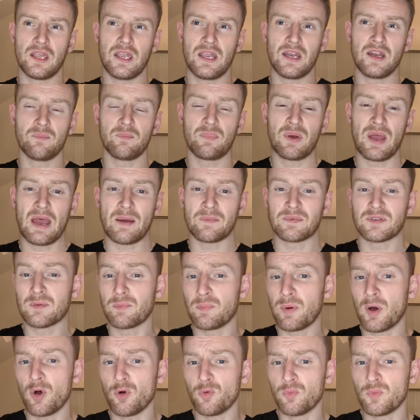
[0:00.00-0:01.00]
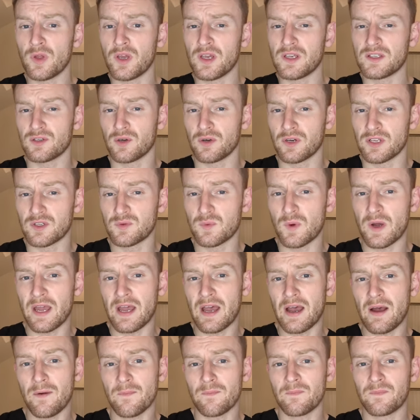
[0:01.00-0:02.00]
in perhaps a pulp that is on its way
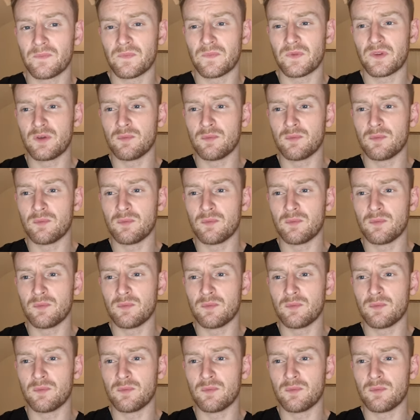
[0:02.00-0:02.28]
out,